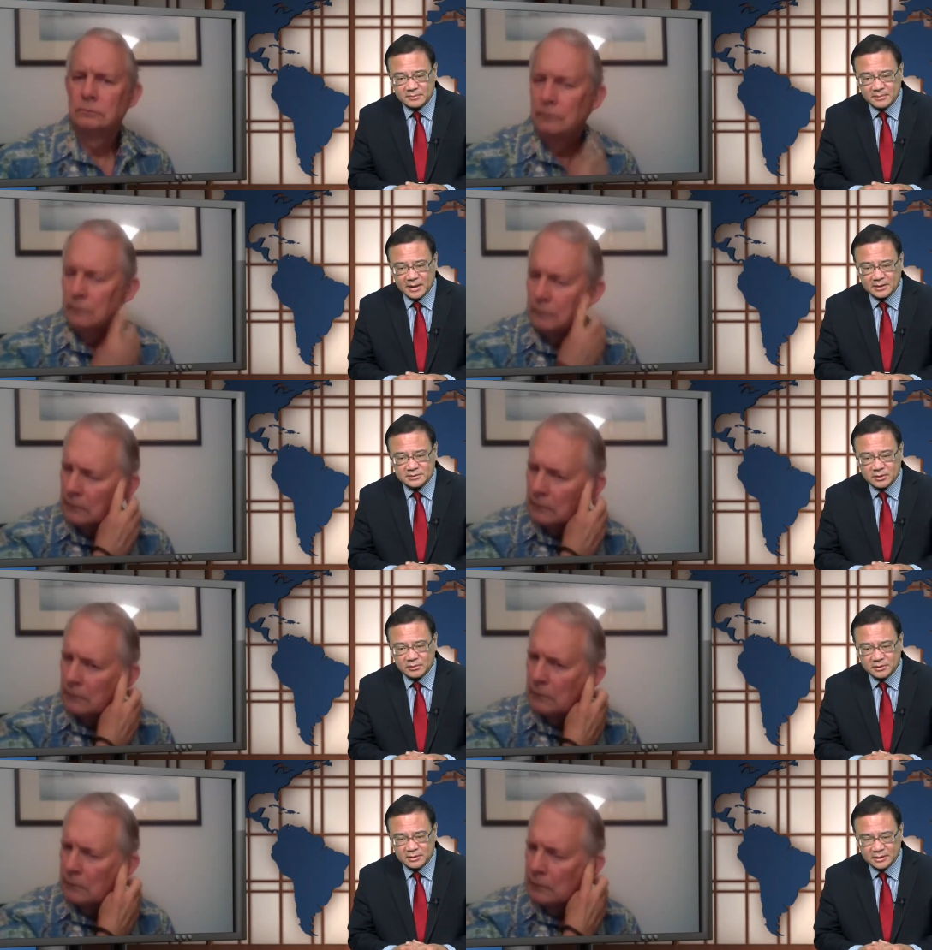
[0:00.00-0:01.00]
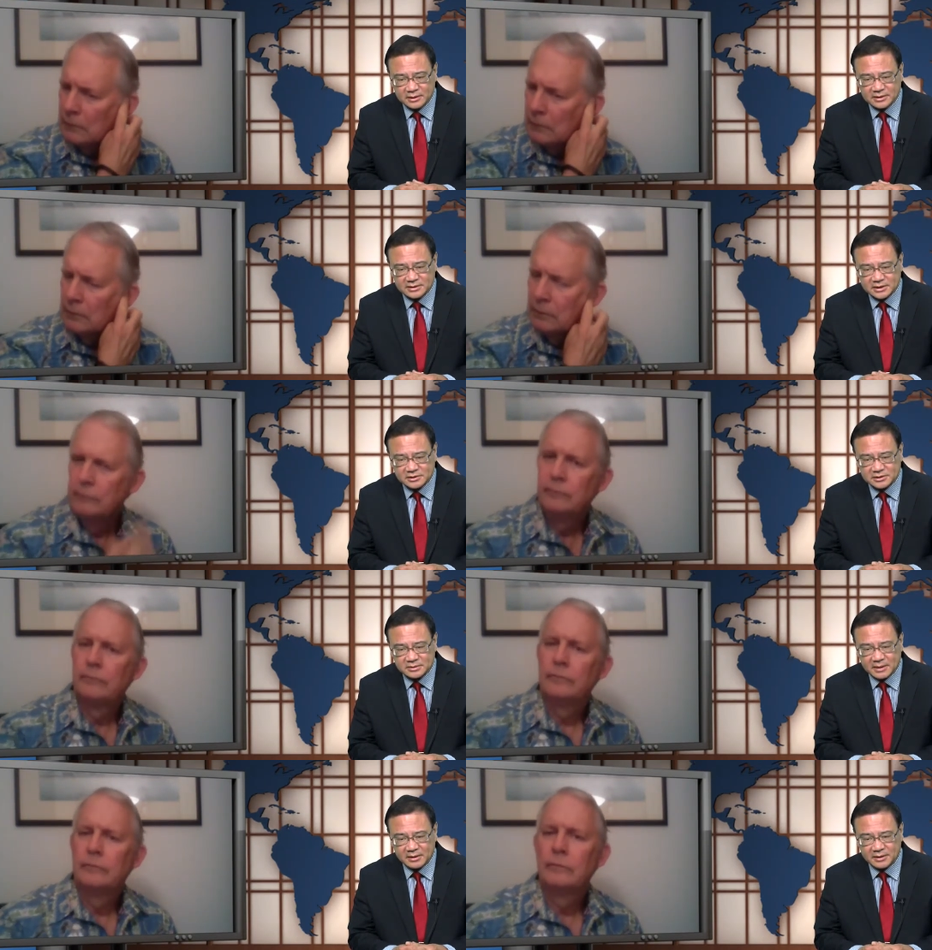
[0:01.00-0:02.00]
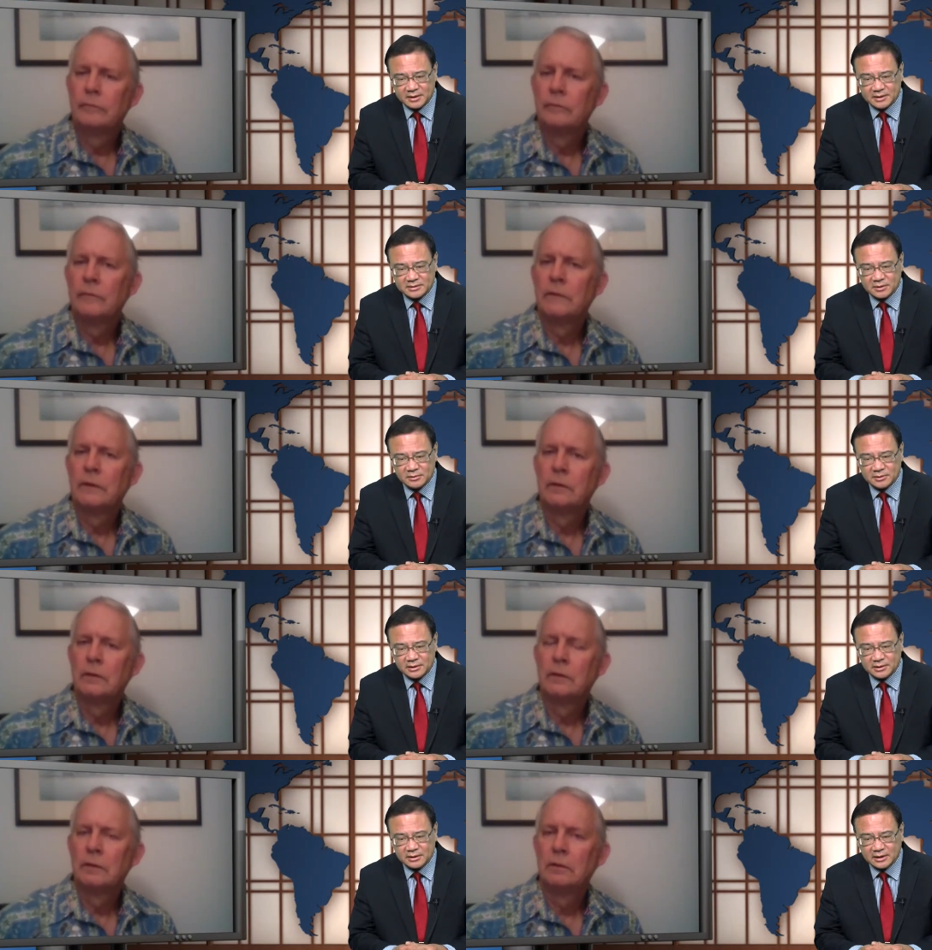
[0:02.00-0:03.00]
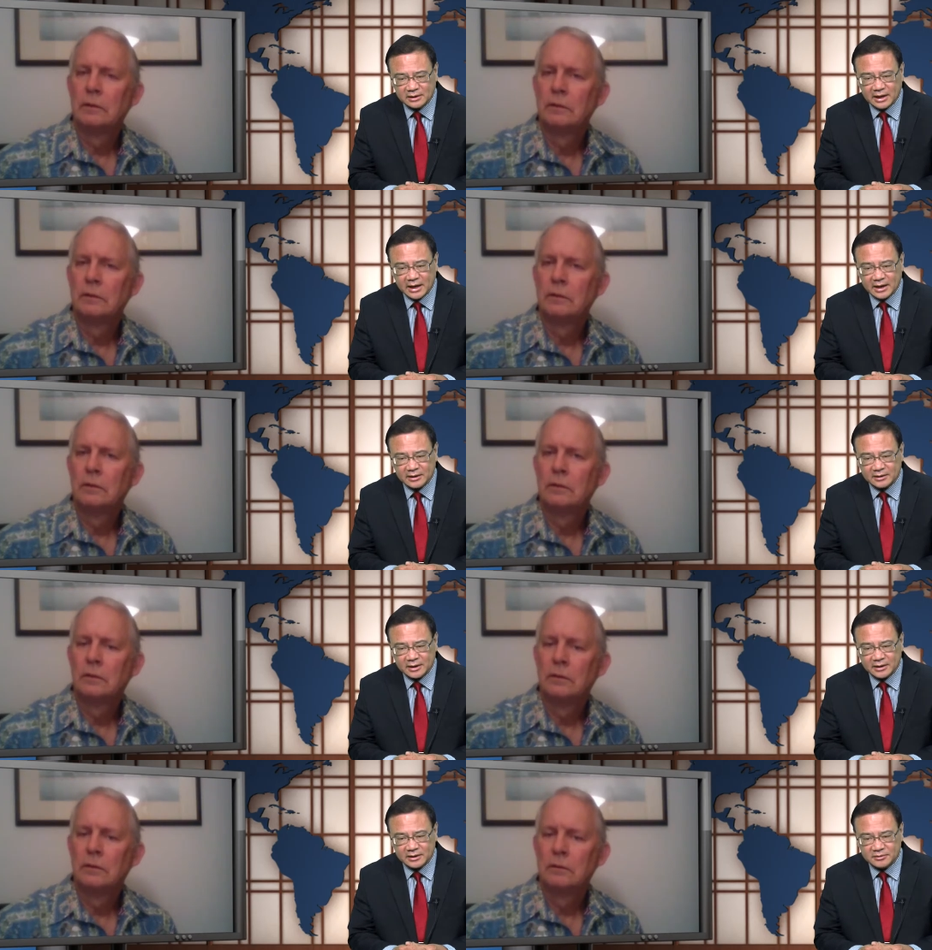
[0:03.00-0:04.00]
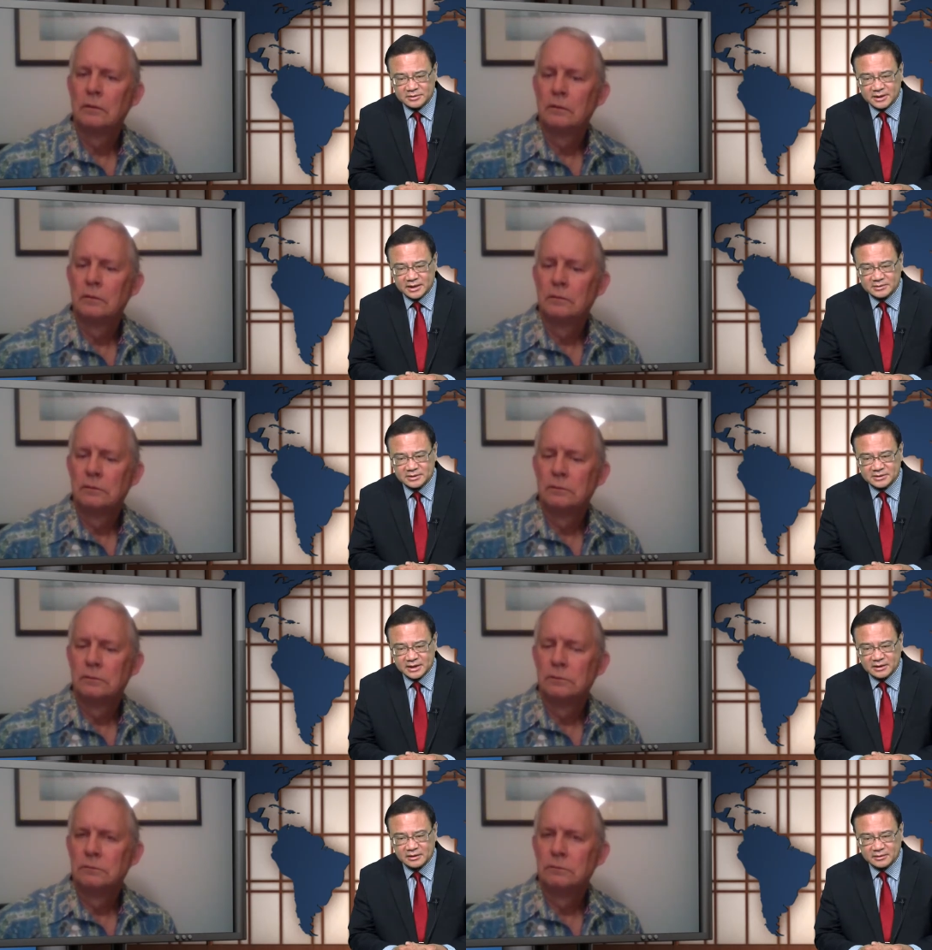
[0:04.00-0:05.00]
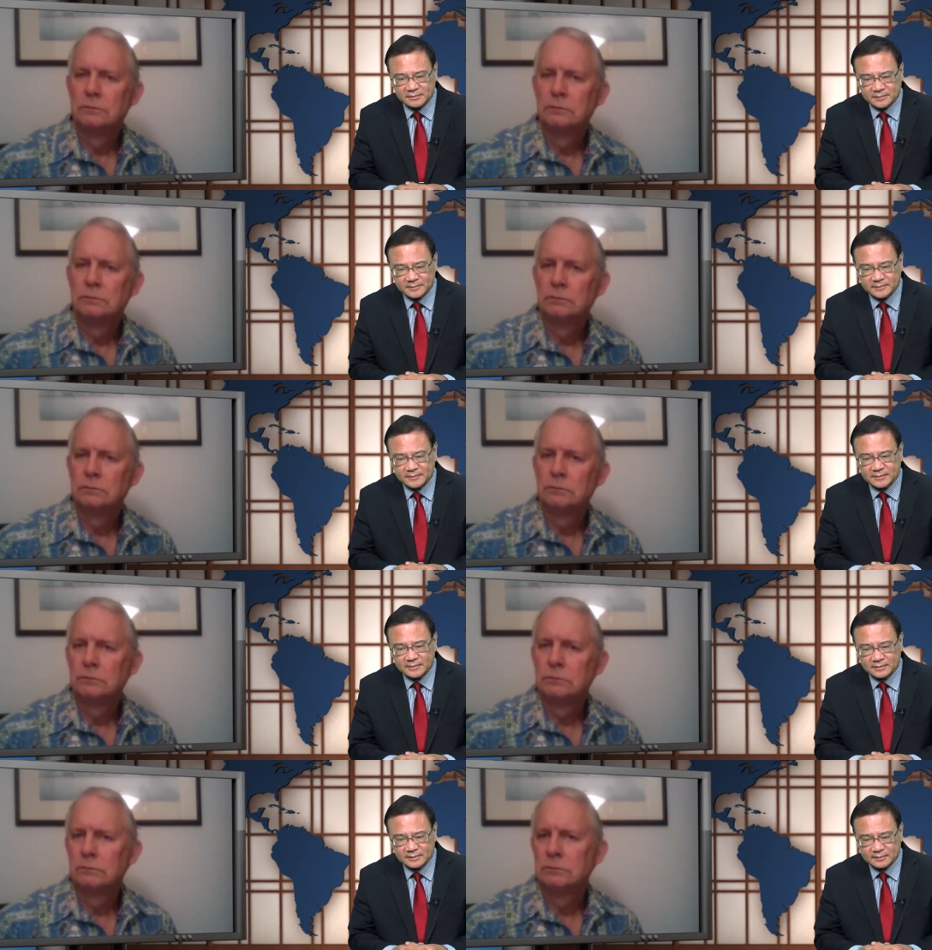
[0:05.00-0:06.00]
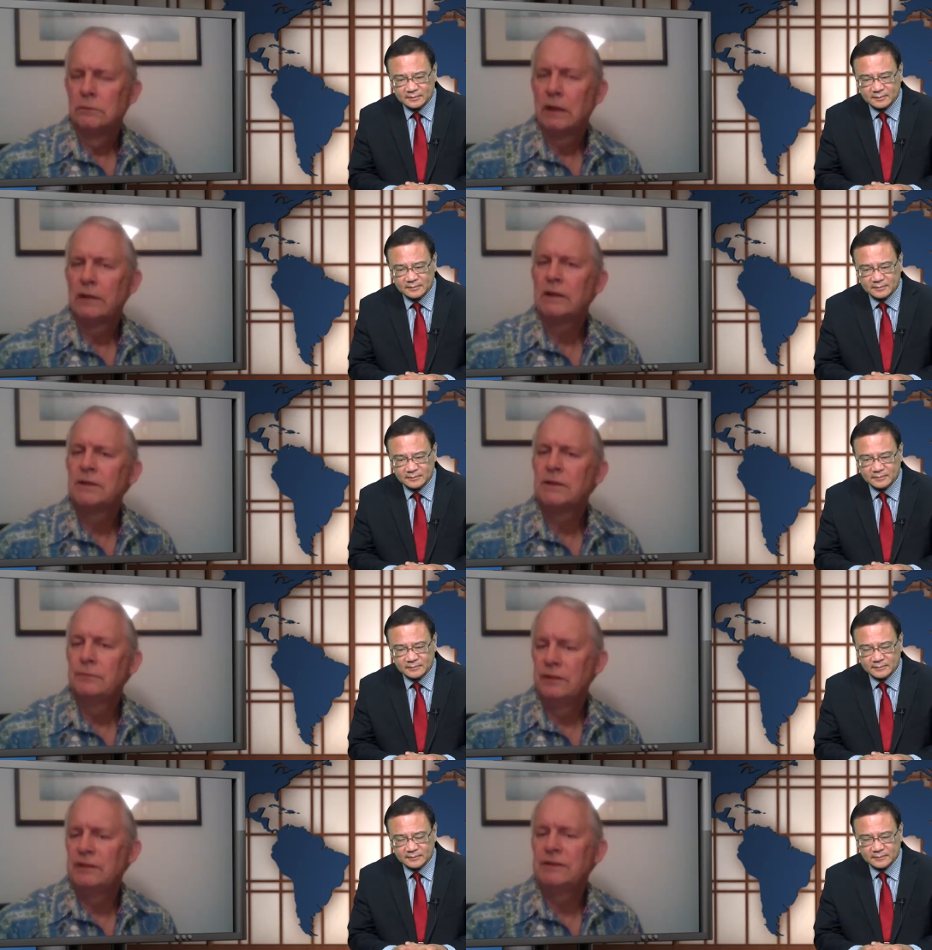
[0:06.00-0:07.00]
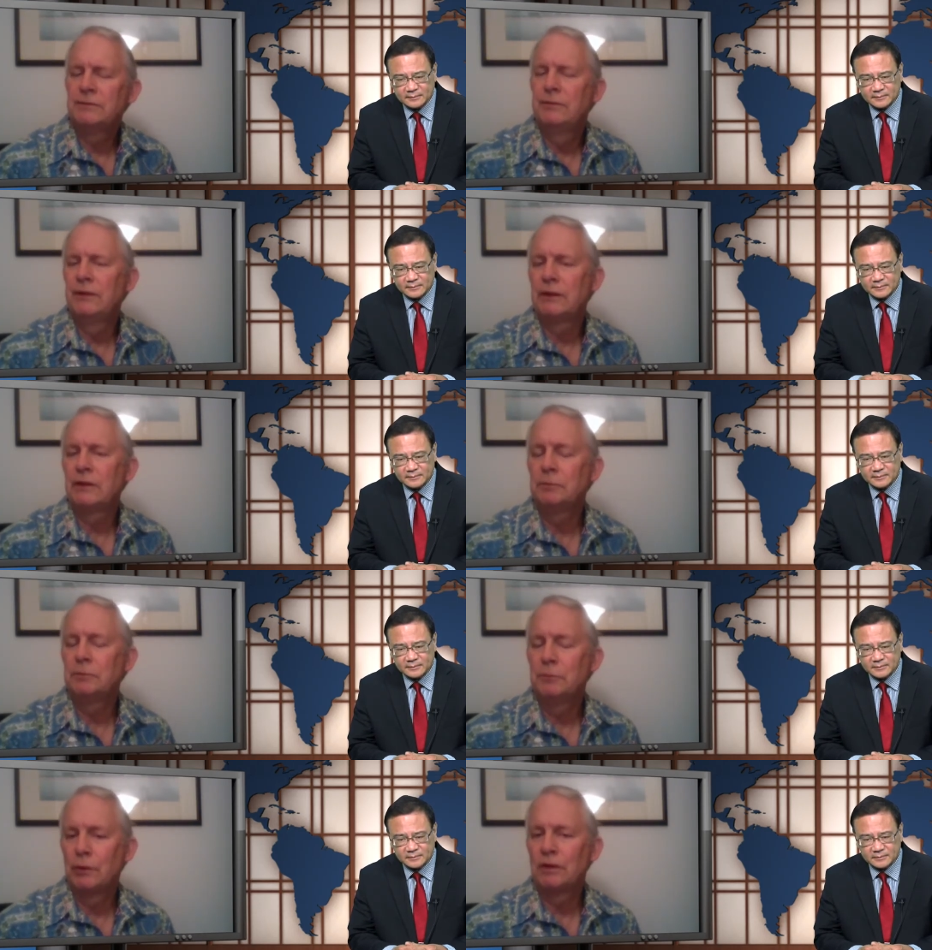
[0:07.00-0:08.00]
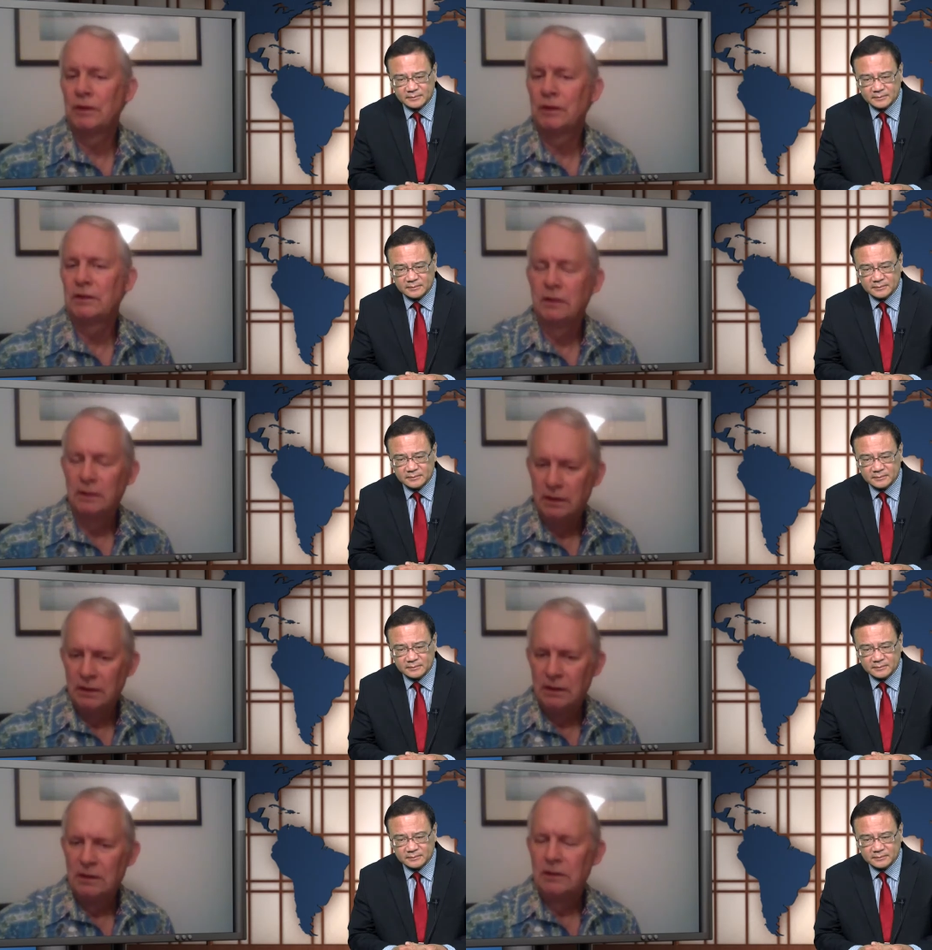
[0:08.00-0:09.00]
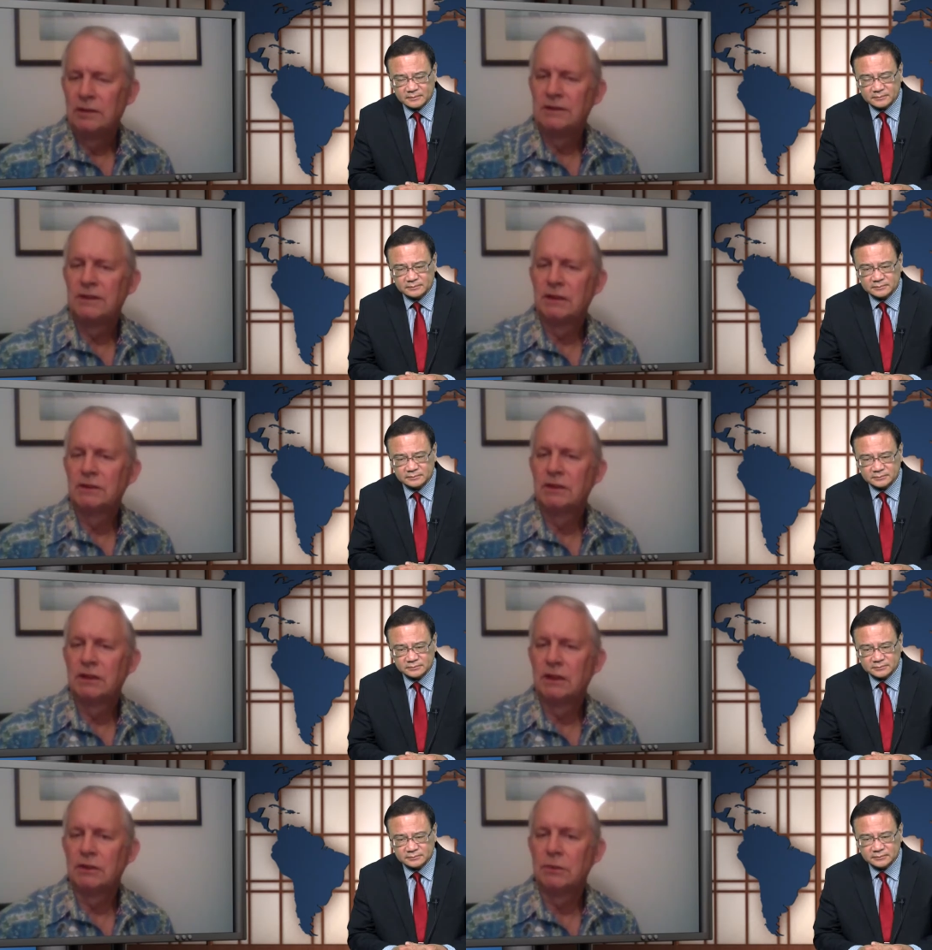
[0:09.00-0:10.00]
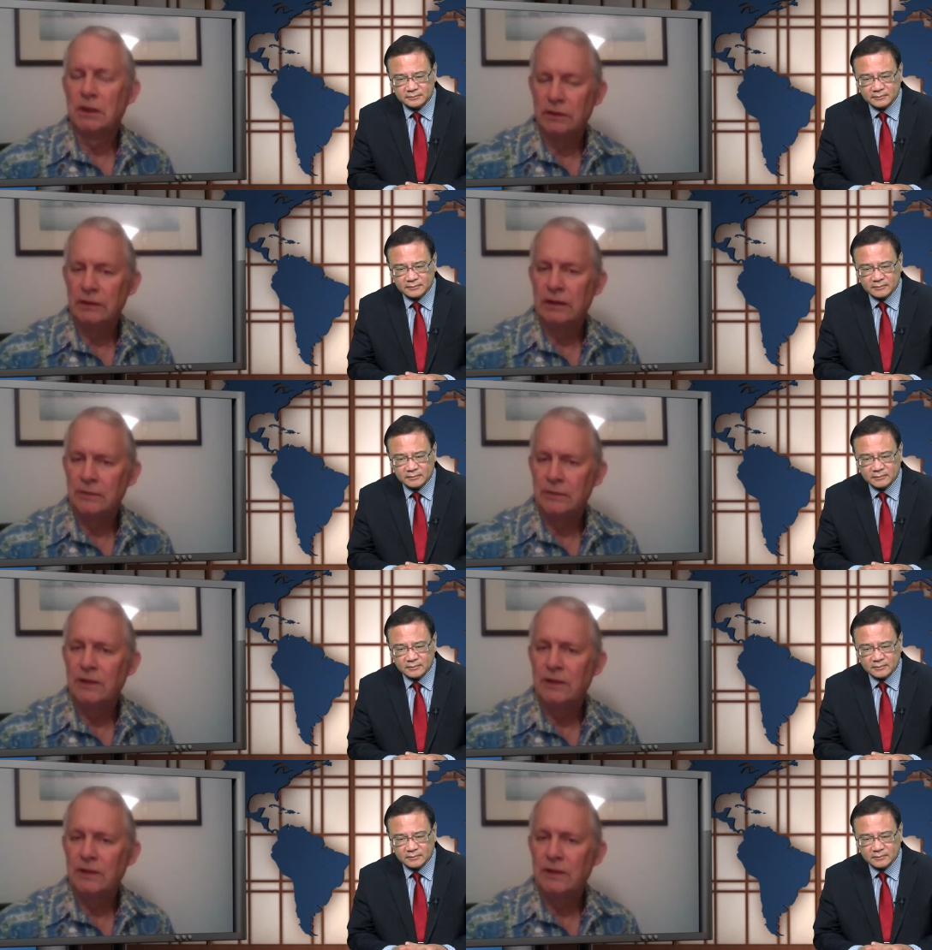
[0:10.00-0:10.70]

Speaker 1: make its own decisions about its own land and use it as is needed.
Speaker 2: And that's a very important distinction as well. It affects